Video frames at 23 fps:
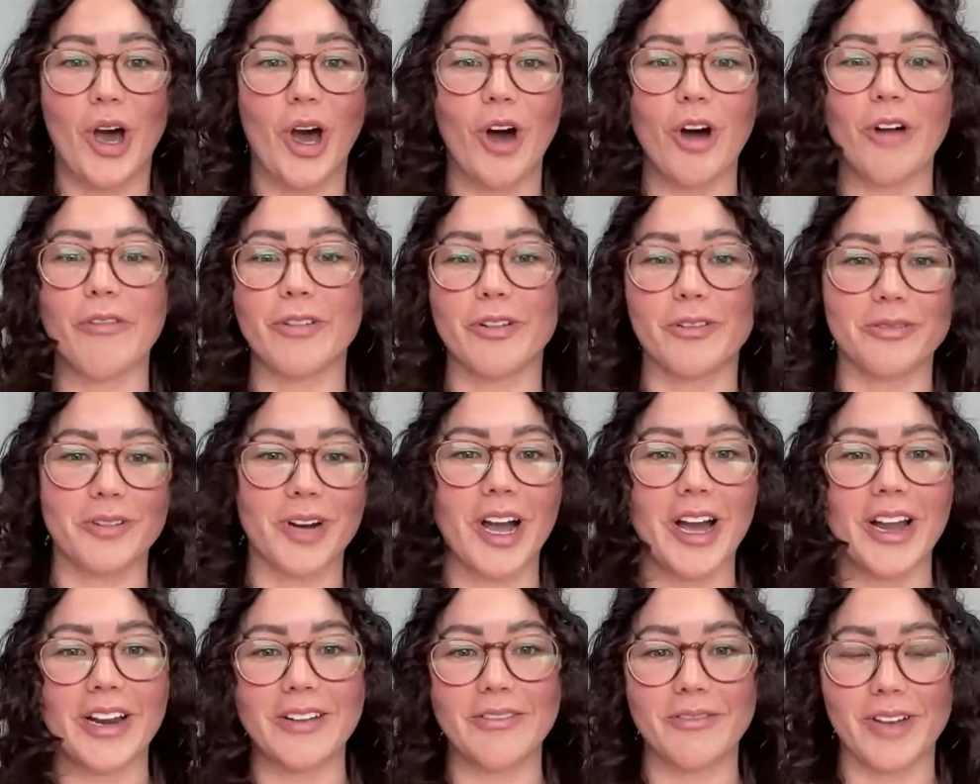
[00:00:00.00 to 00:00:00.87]

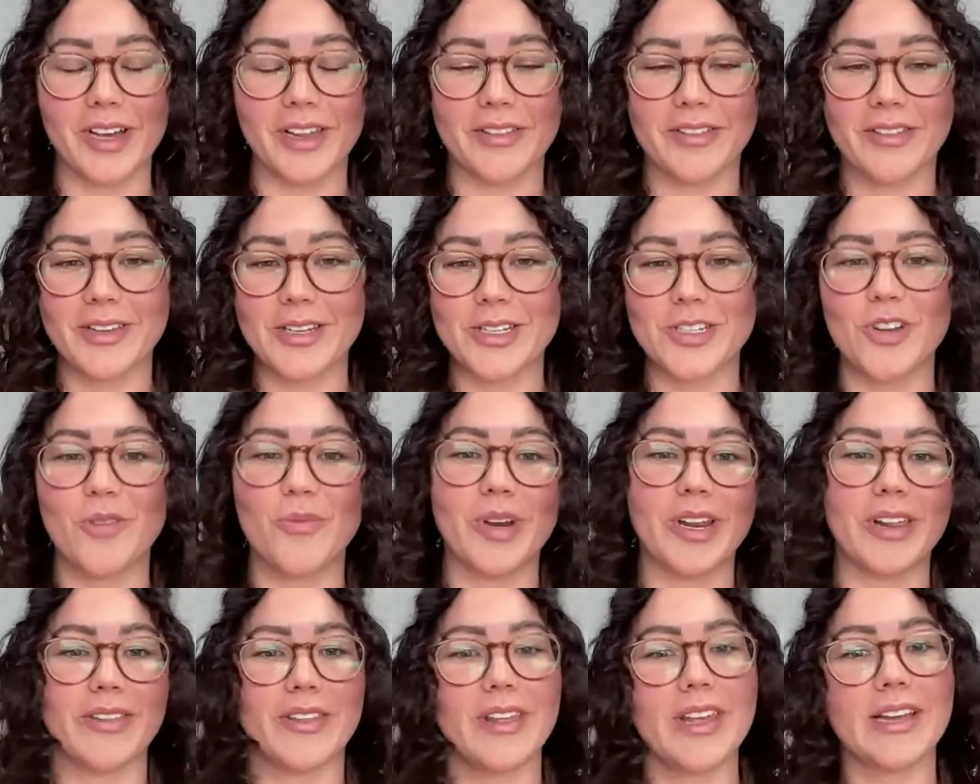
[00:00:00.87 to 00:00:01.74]
overrun with too
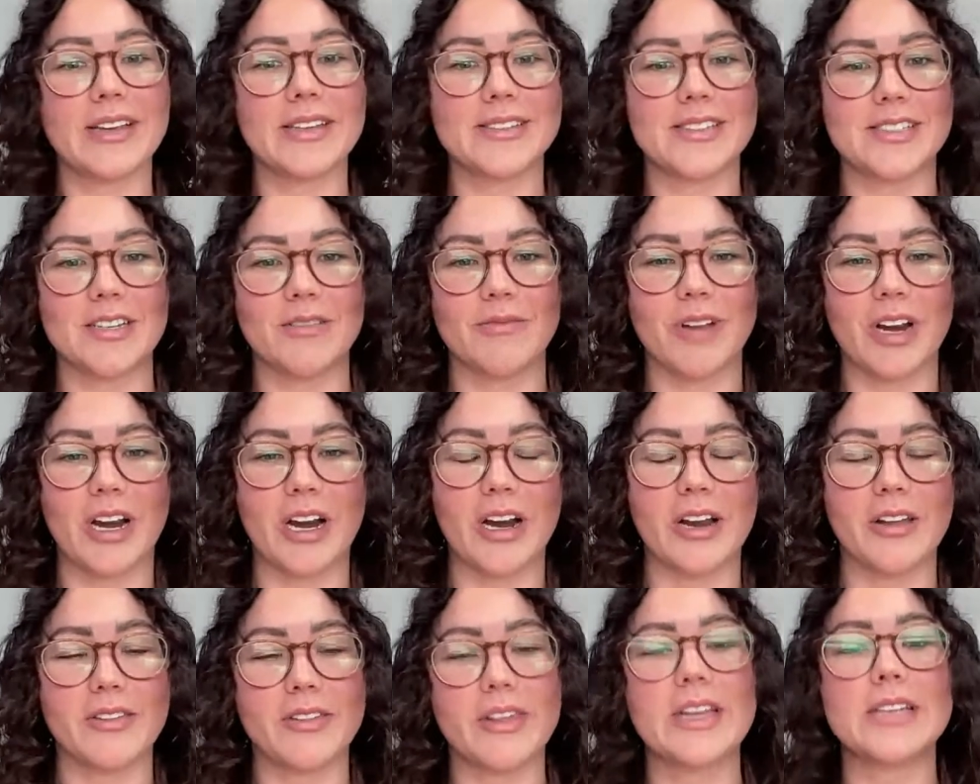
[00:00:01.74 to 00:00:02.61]
many things to
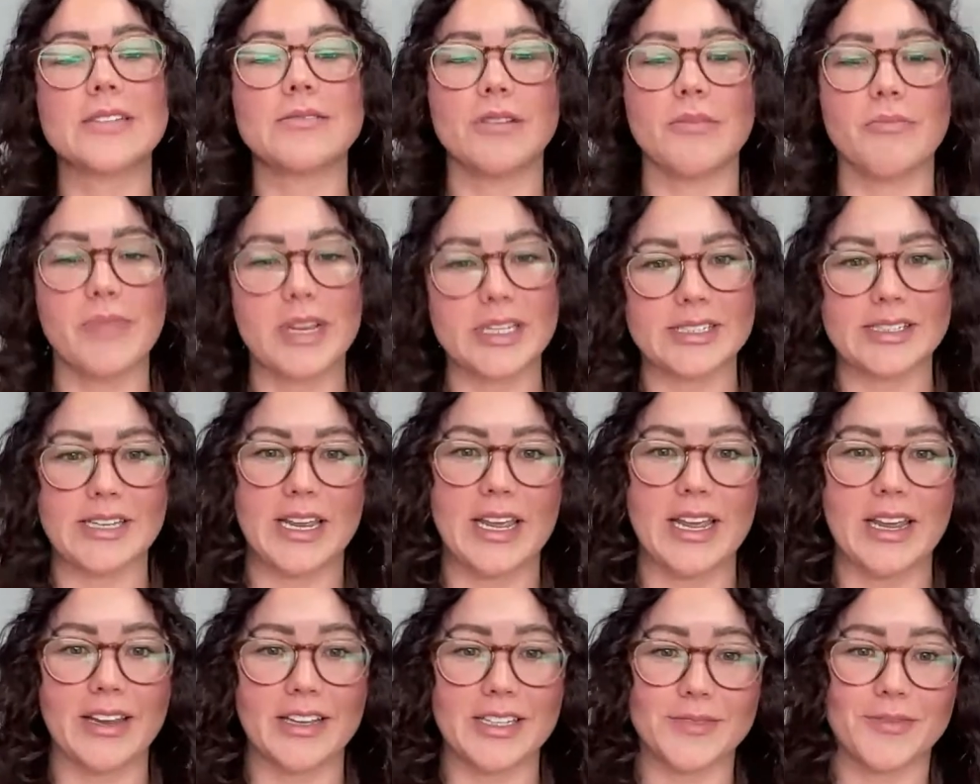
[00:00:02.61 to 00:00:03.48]
where things were
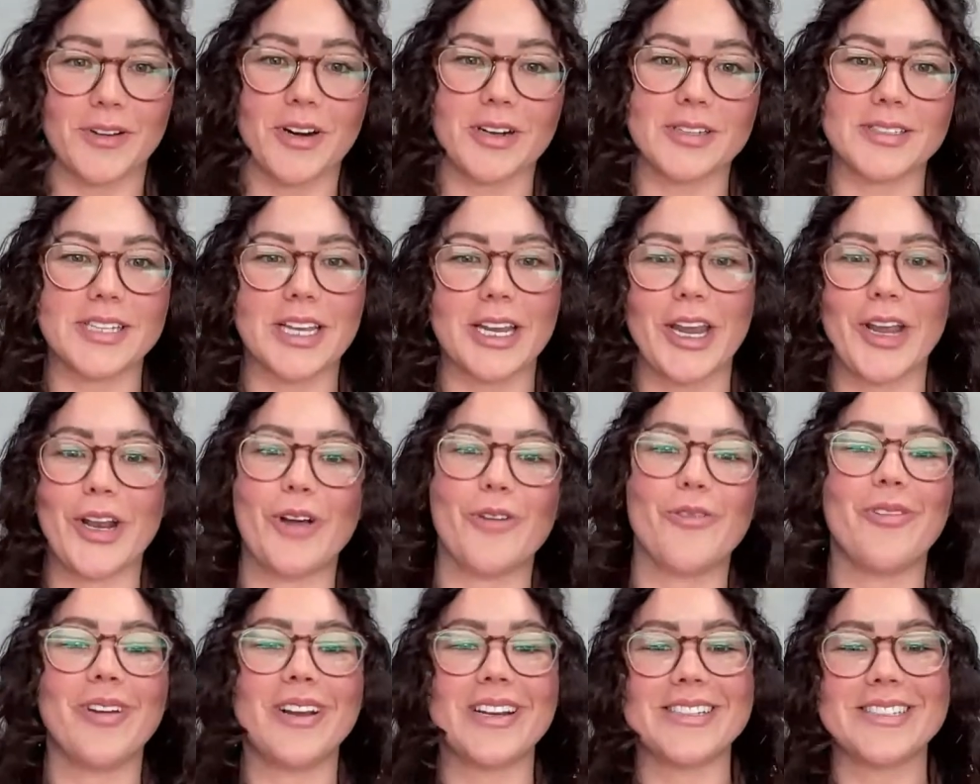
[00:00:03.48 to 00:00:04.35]
missing as far as like you
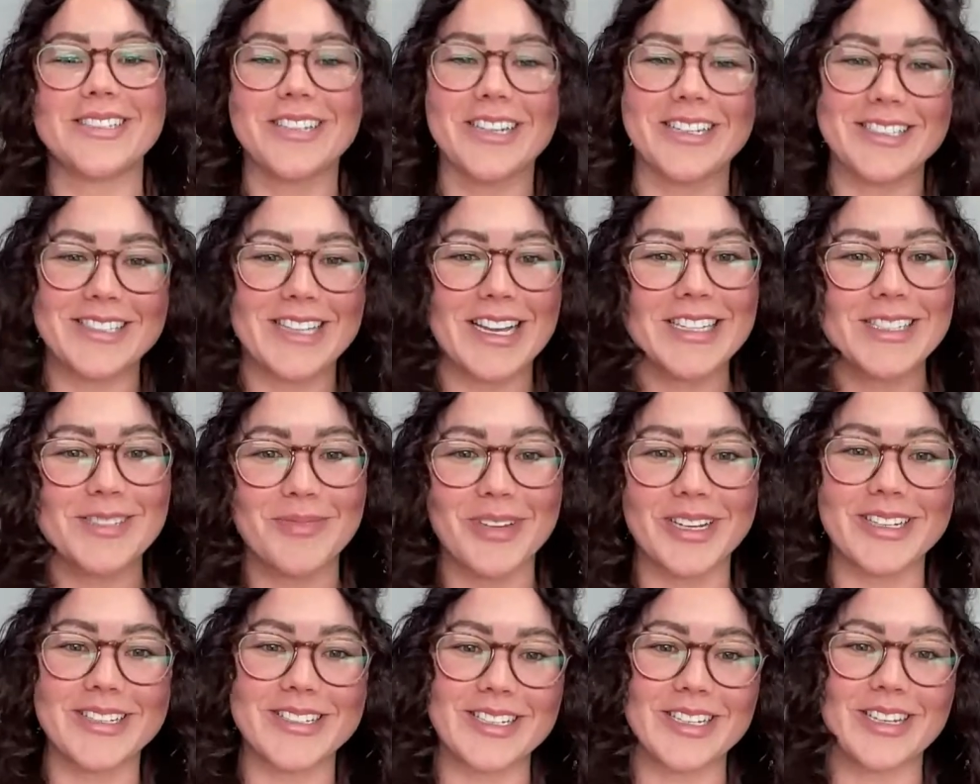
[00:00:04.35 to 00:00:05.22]
know when is your
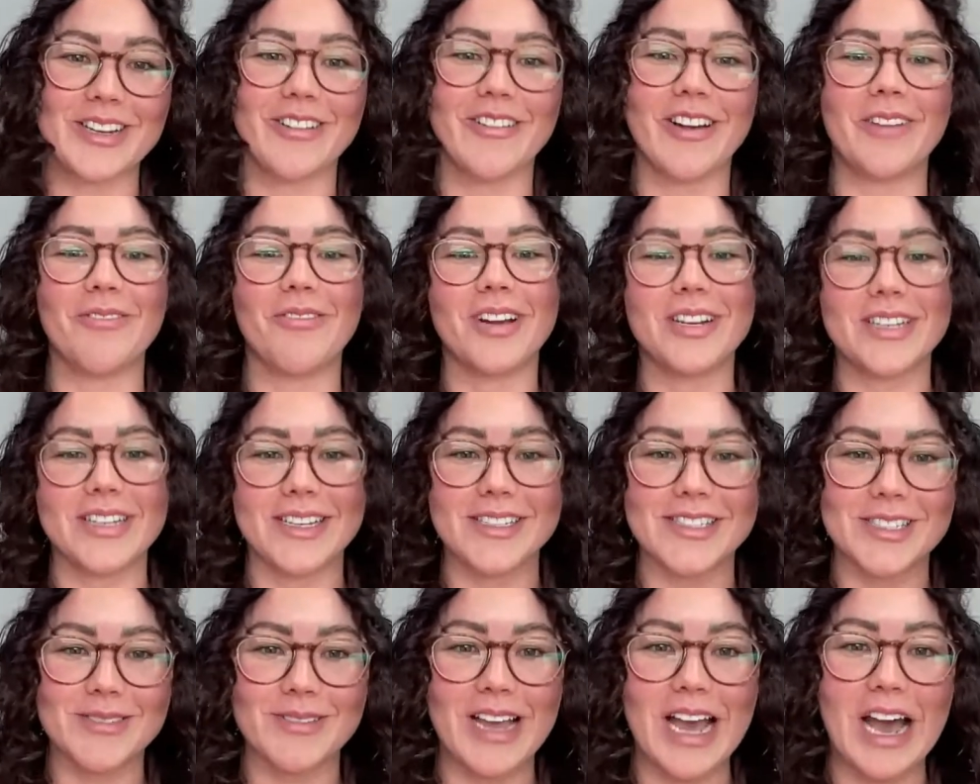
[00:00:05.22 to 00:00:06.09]
assessment due and what
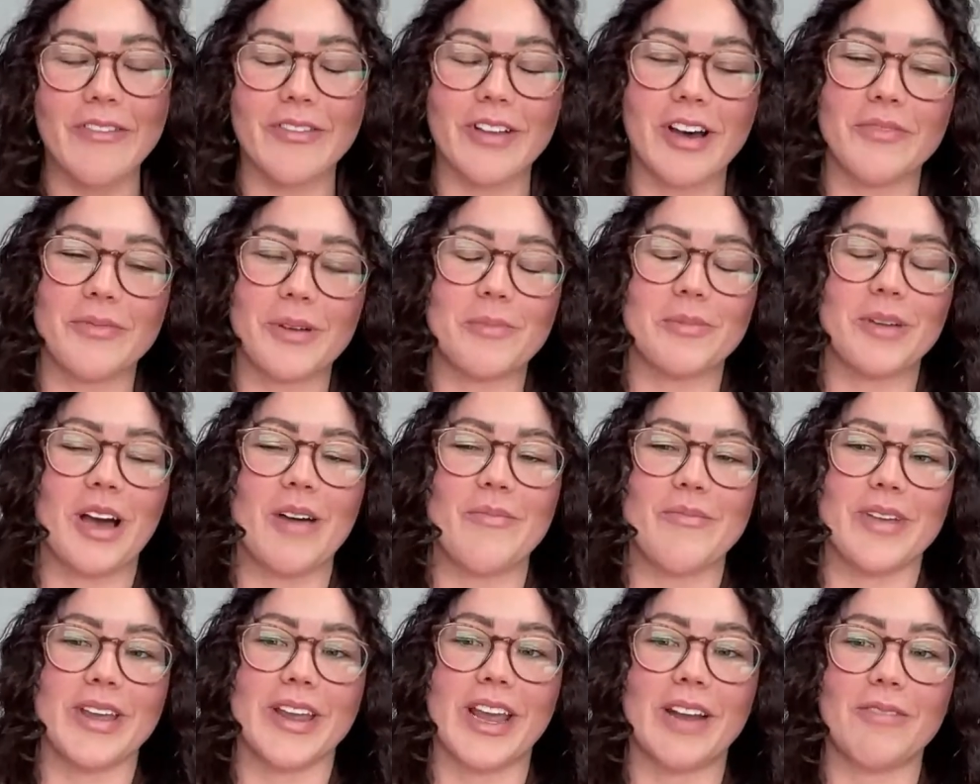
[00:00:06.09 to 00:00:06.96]
days do we have up
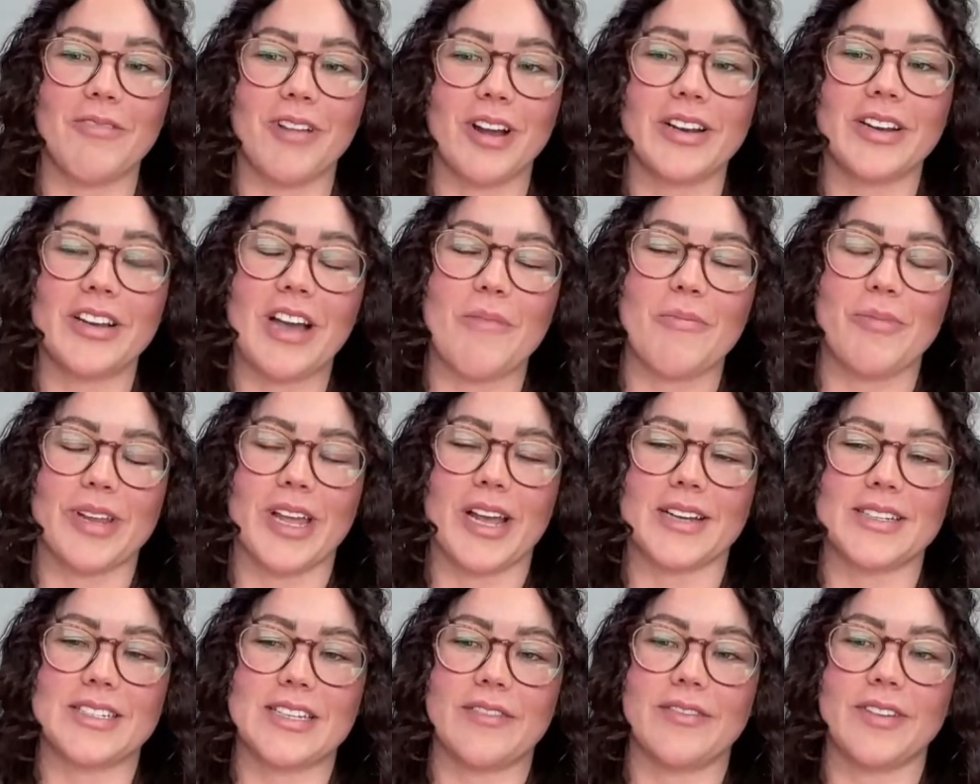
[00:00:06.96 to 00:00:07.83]
upcoming and what company
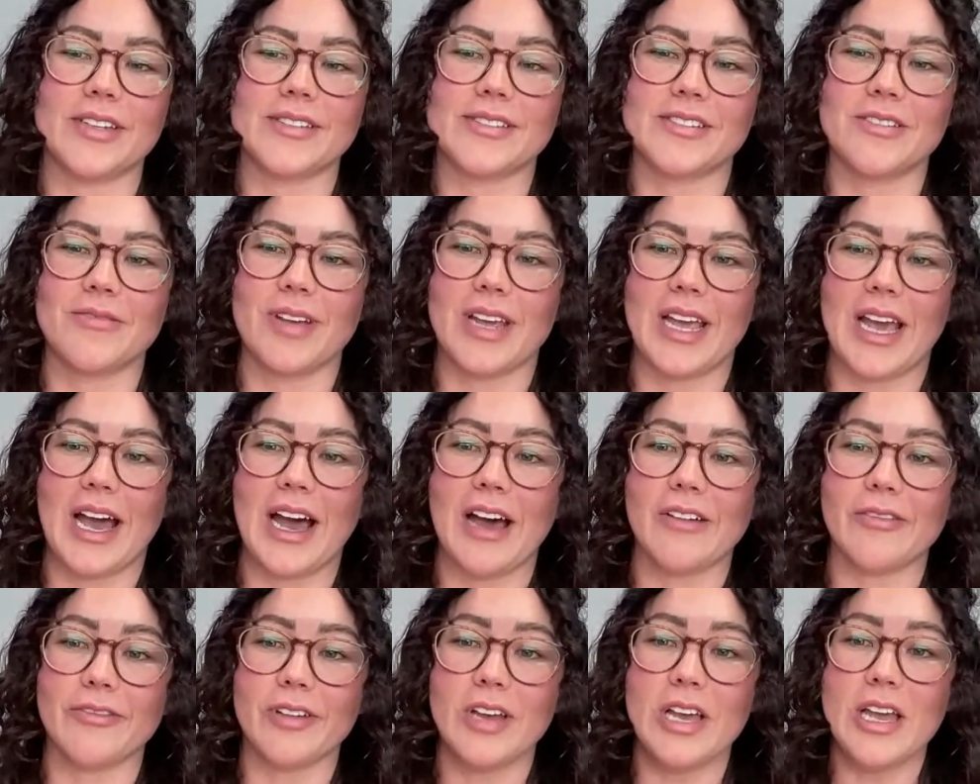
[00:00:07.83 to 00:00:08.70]
activities do we
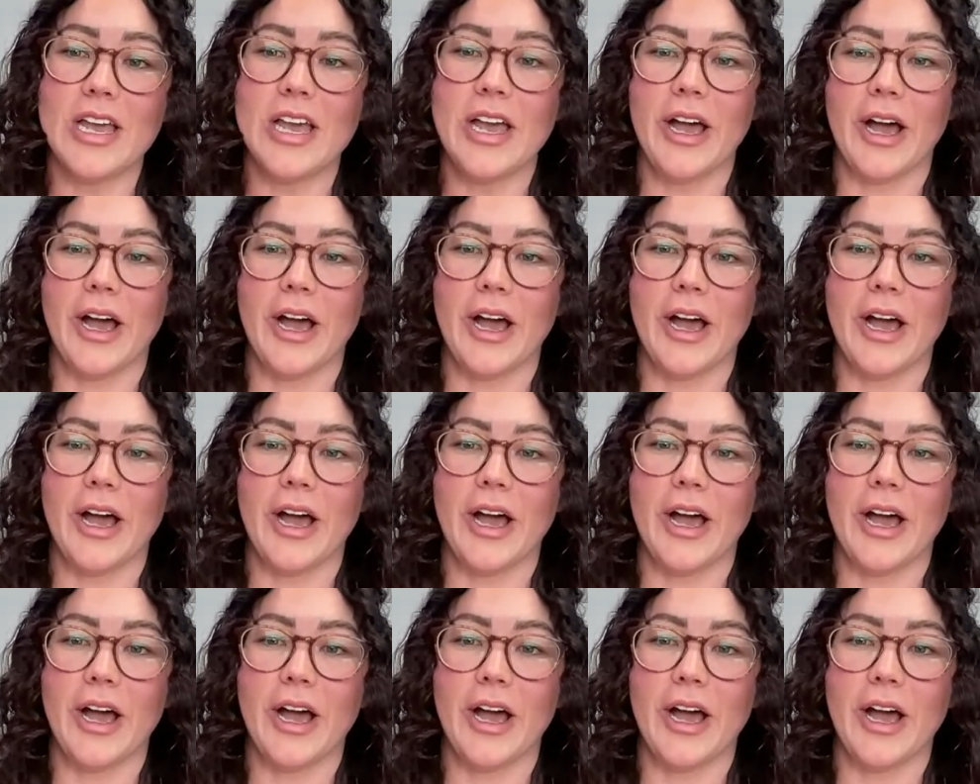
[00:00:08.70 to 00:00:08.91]
have